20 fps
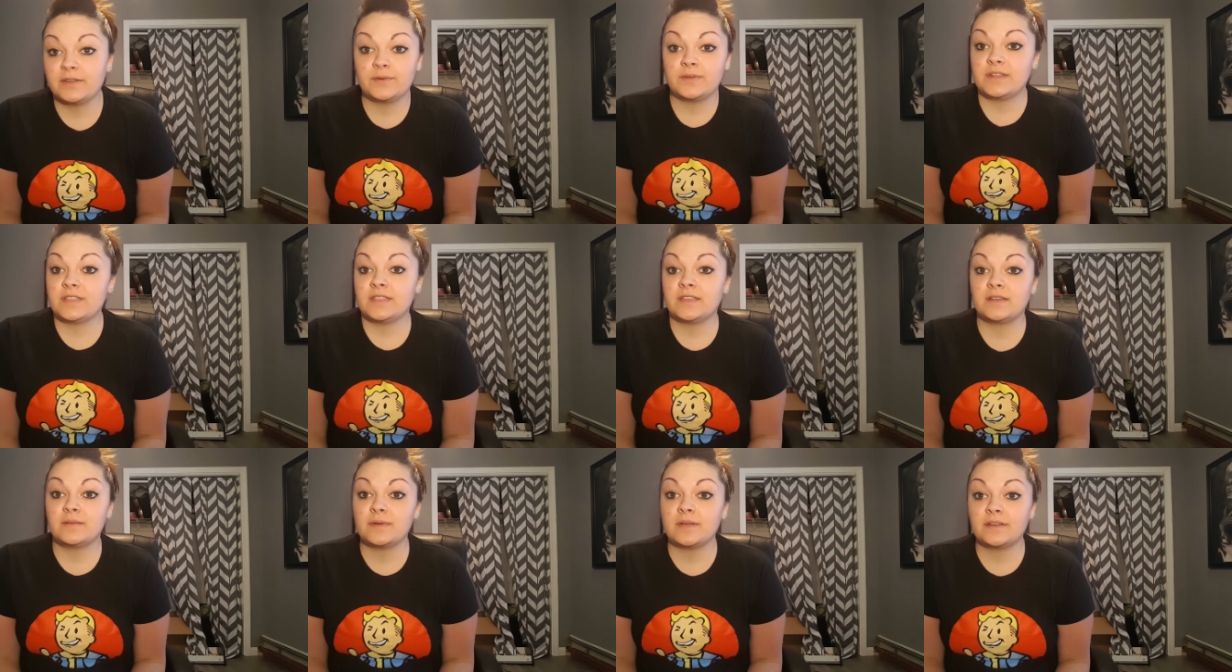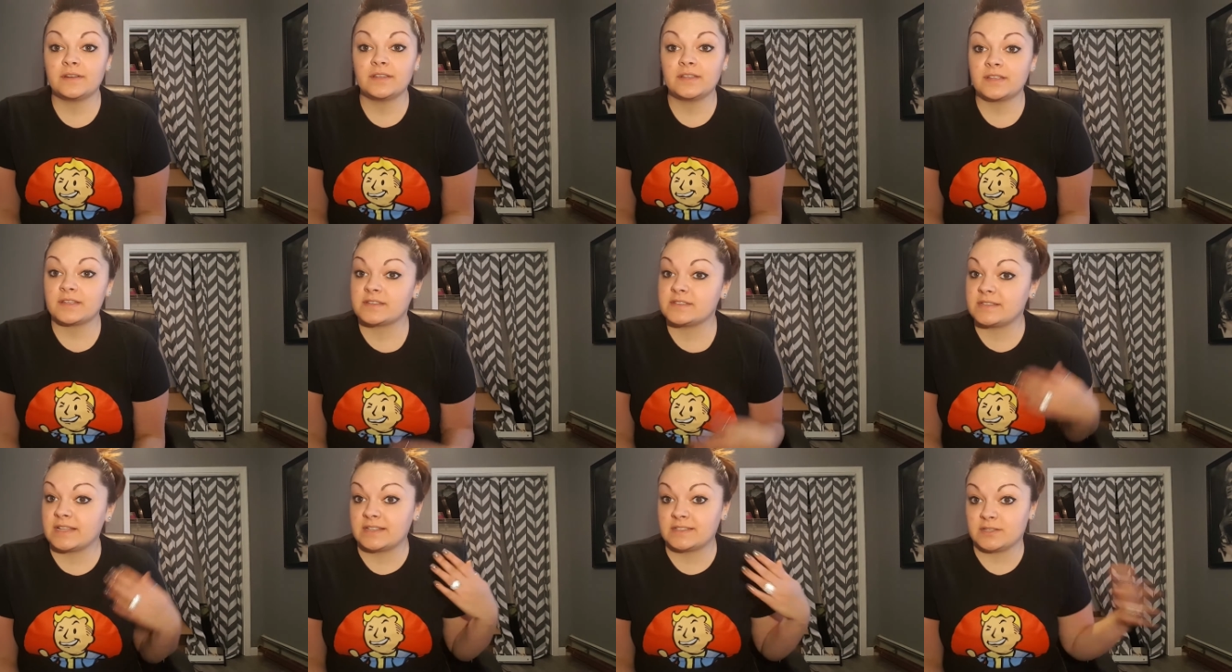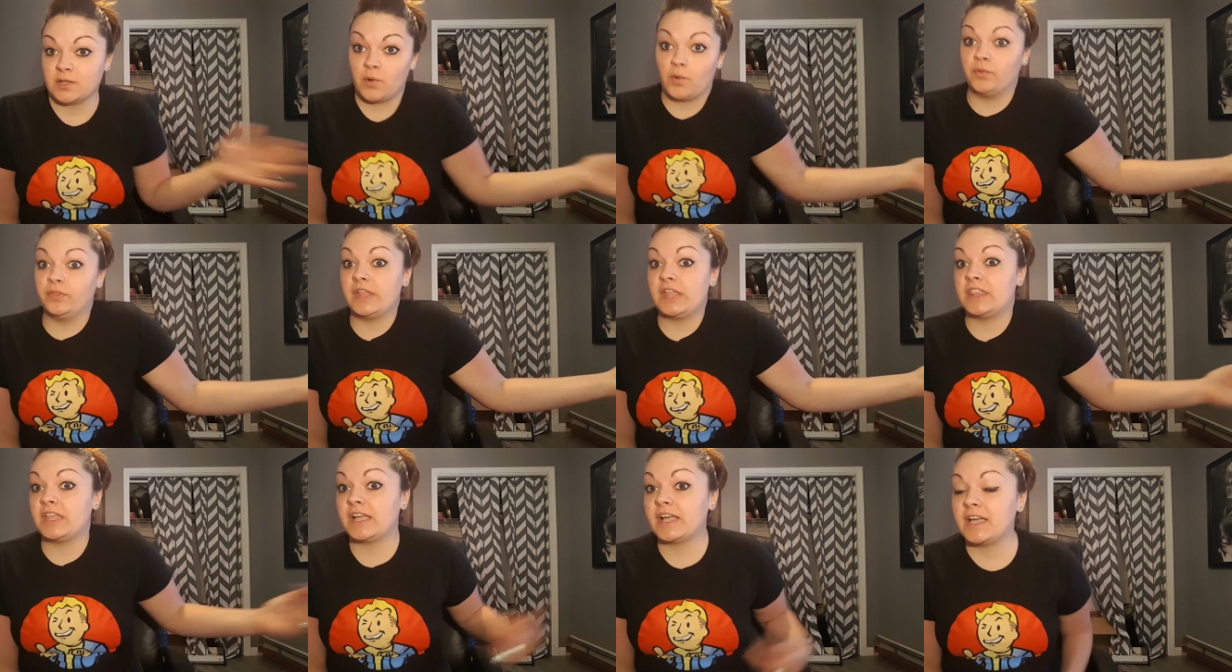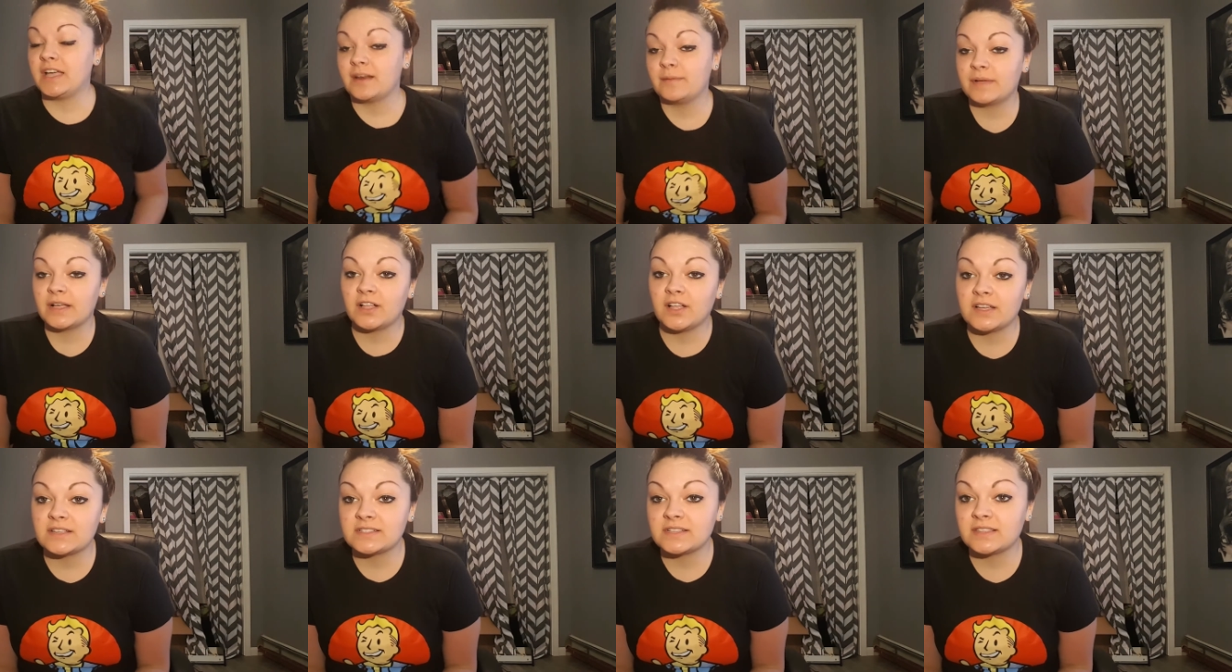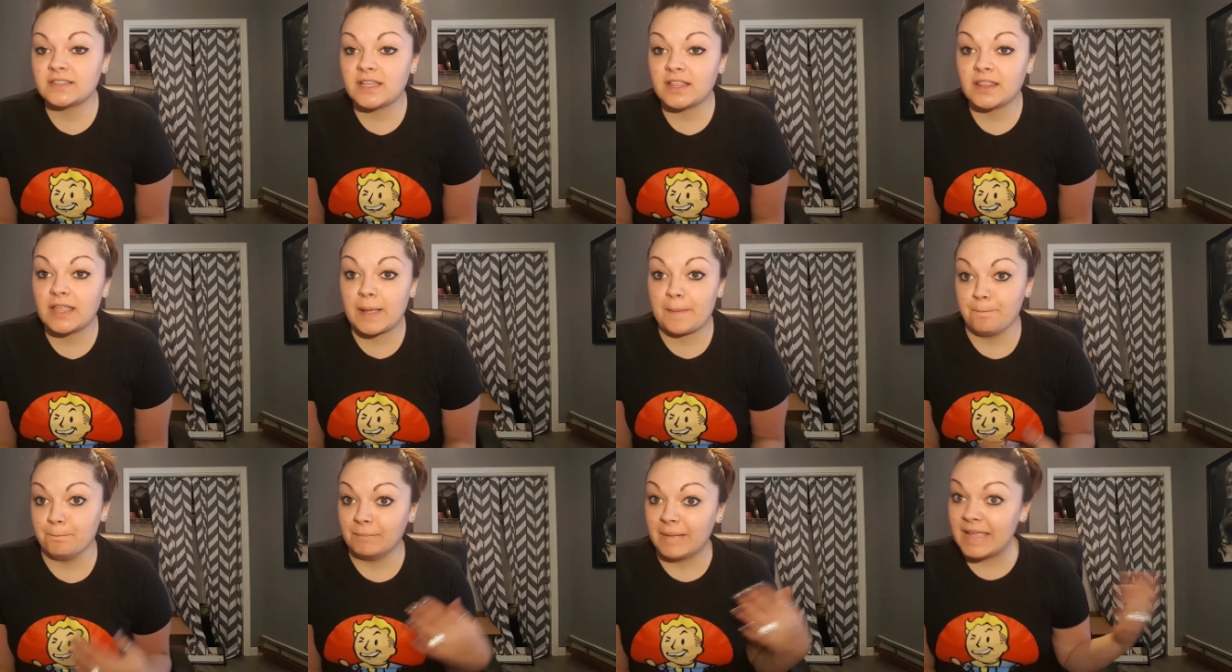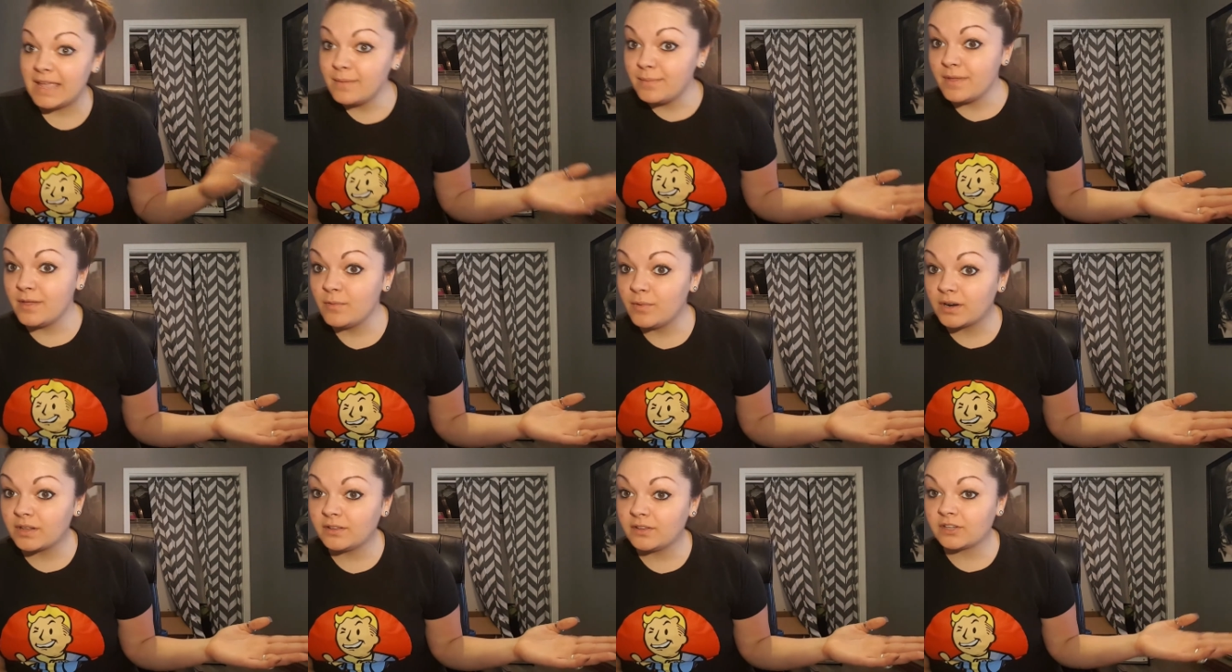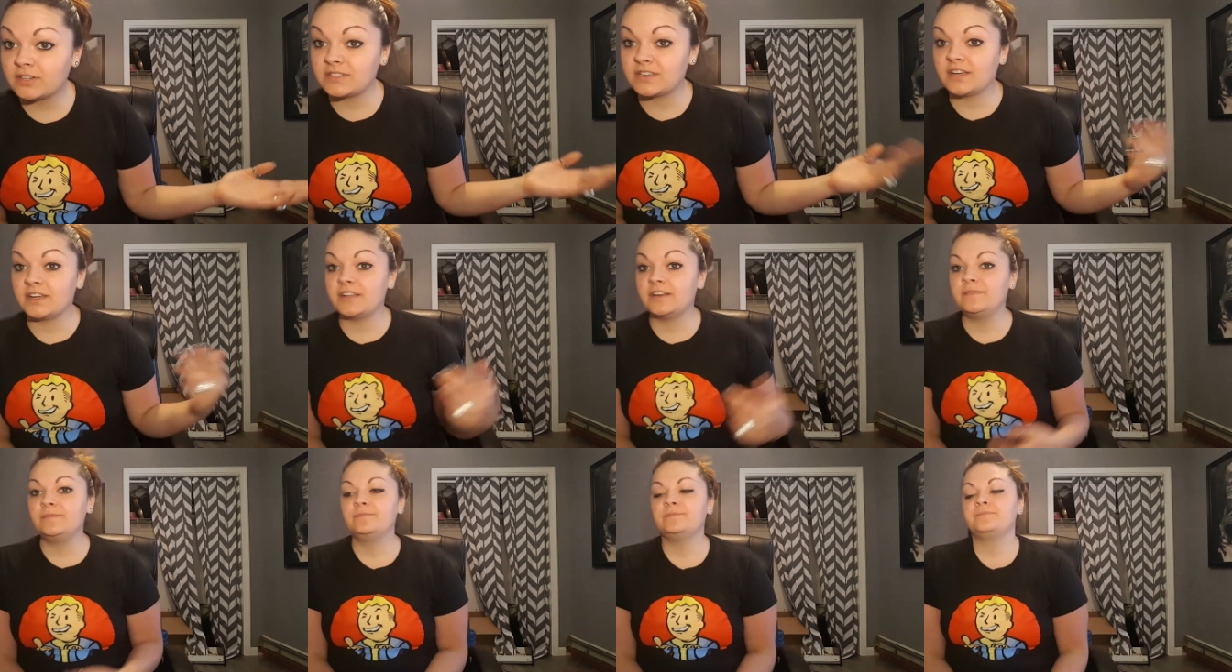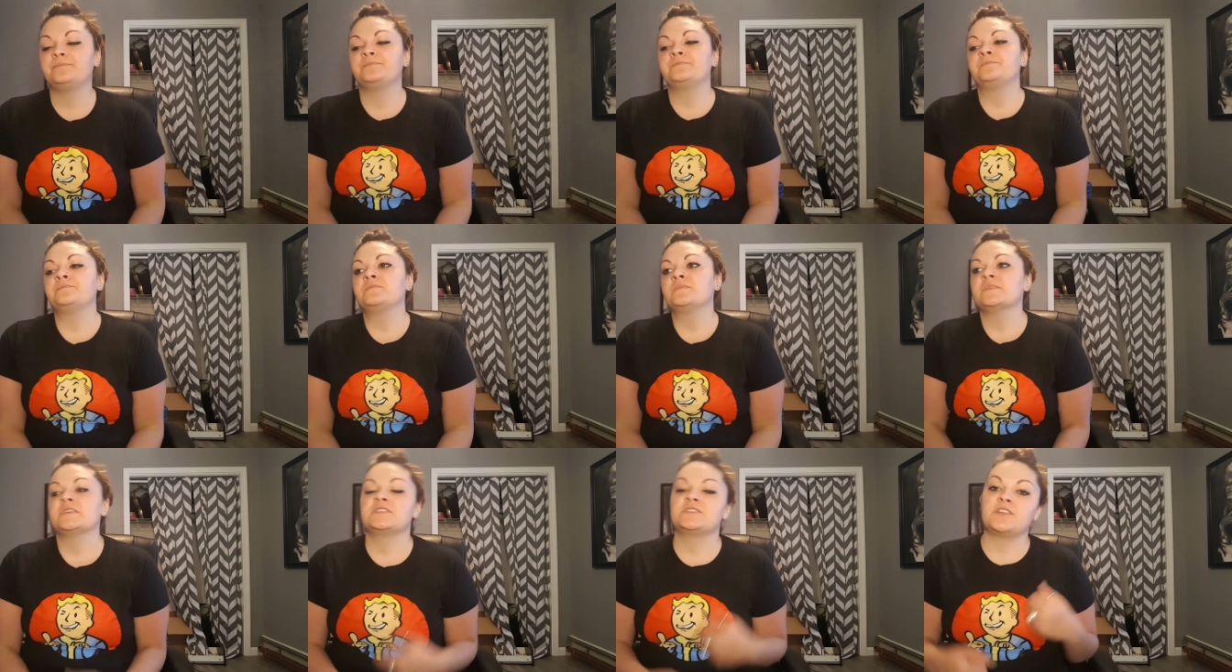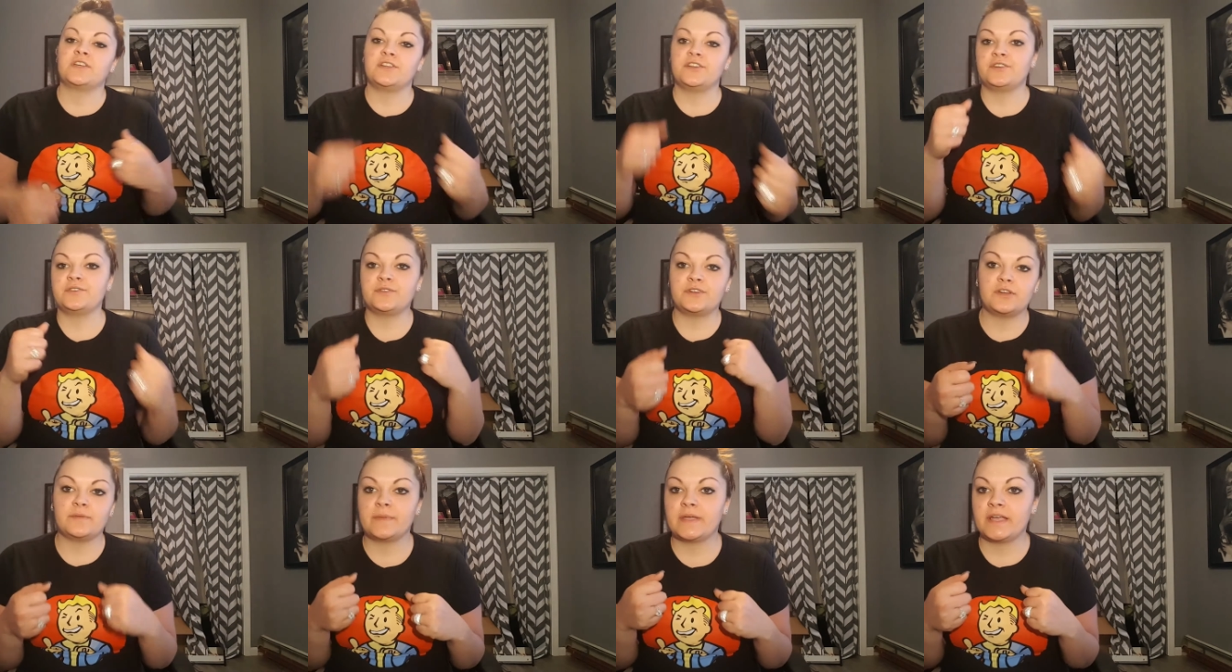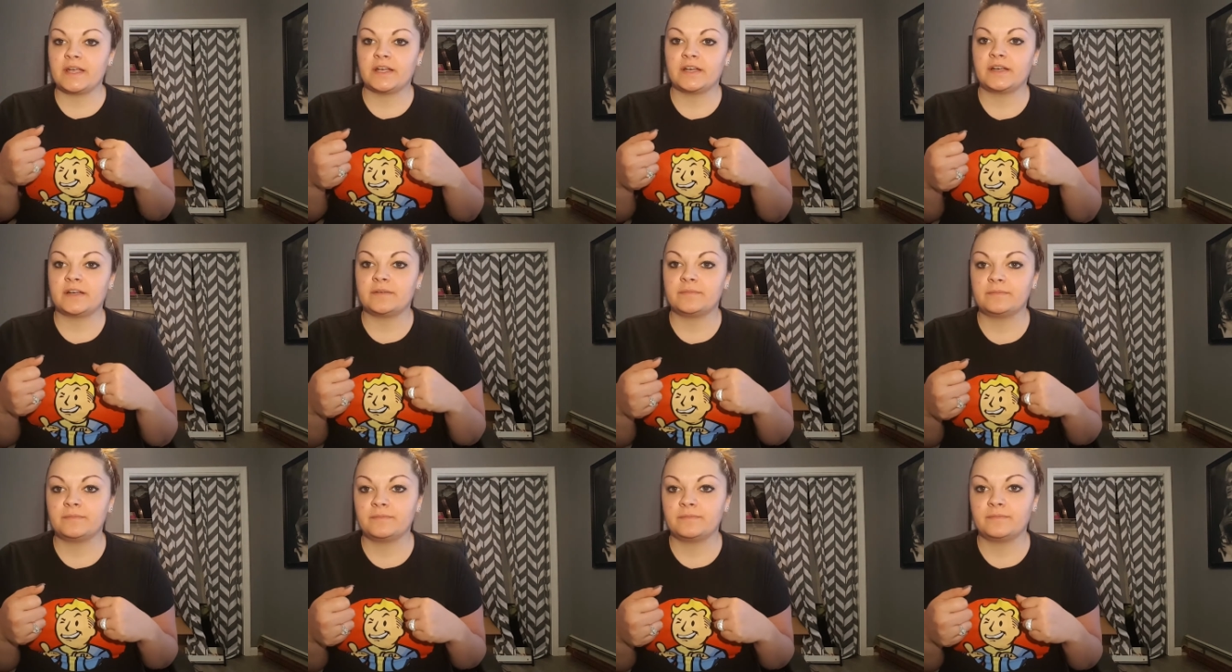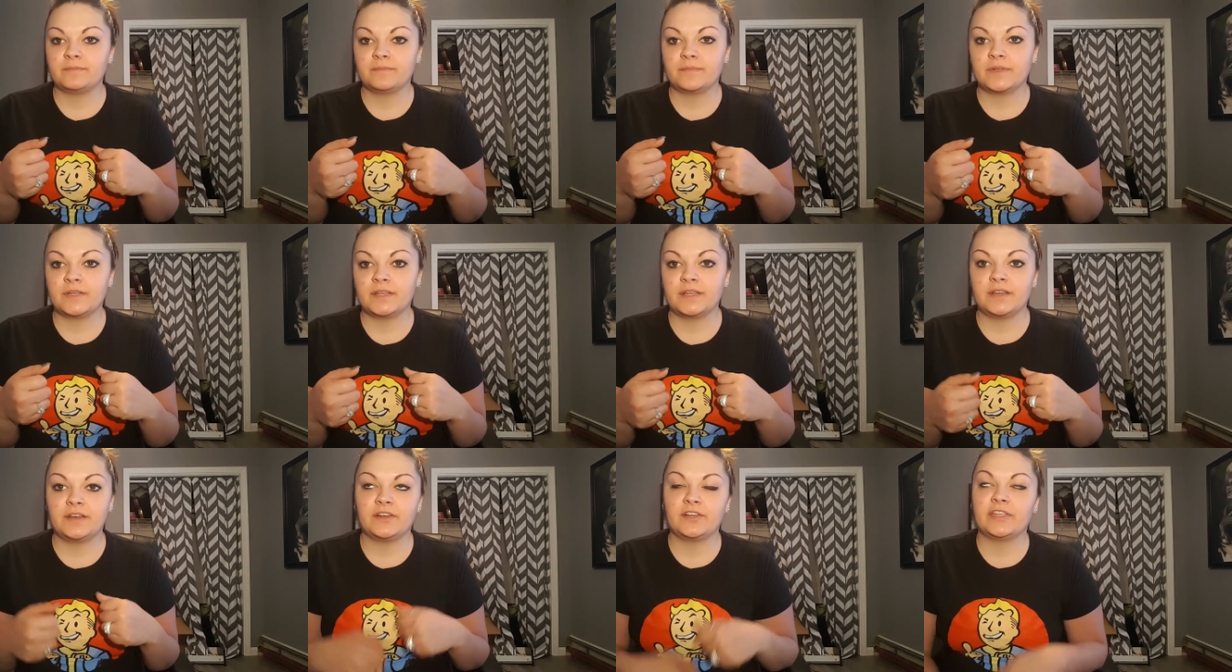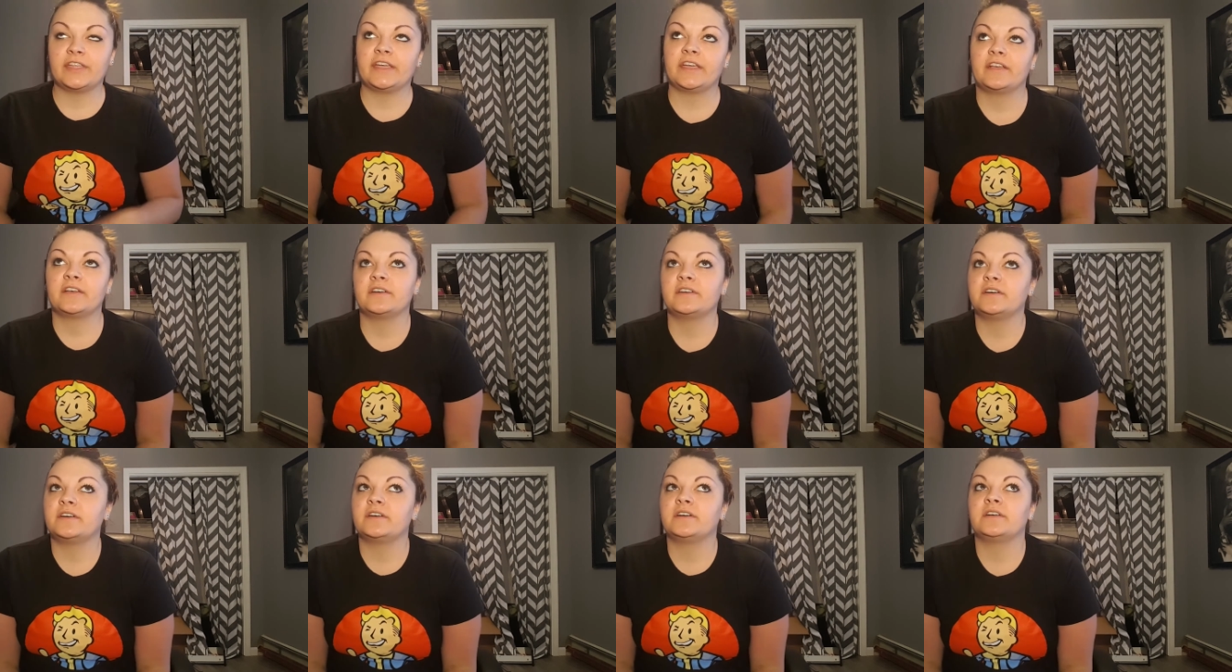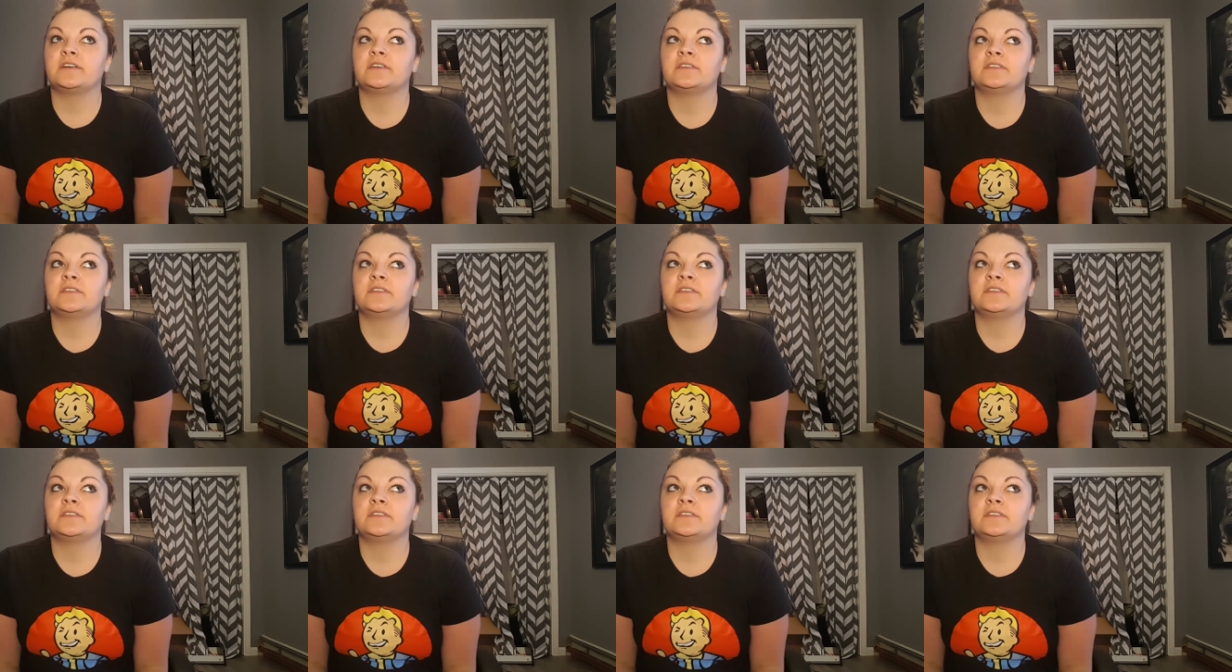do anything about it because that's the only thing I had in my closet that like maybe would have looked good. So then you're doing your makeup and you're like, ugh.